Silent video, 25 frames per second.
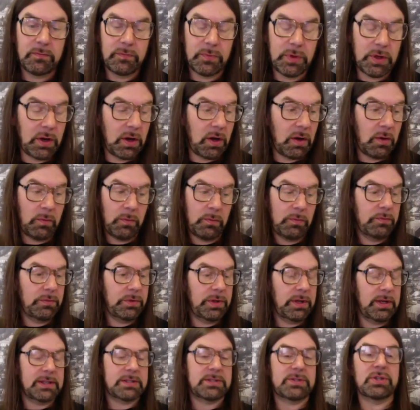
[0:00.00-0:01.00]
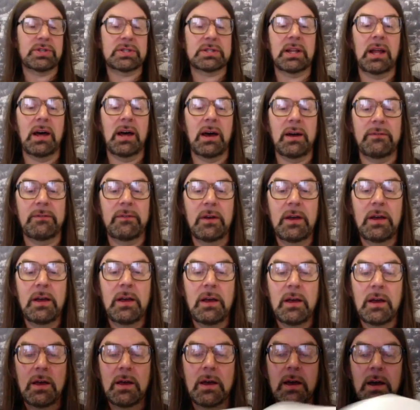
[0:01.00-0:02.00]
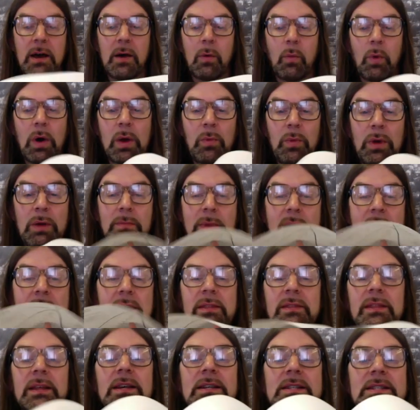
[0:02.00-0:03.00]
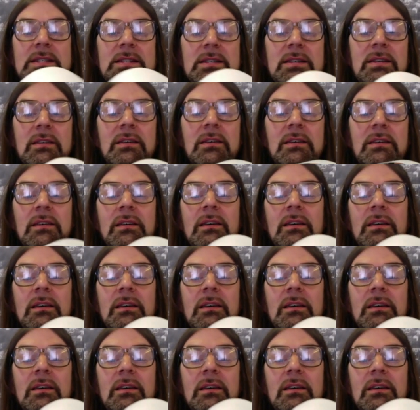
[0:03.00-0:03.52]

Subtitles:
it's just life. When we make this,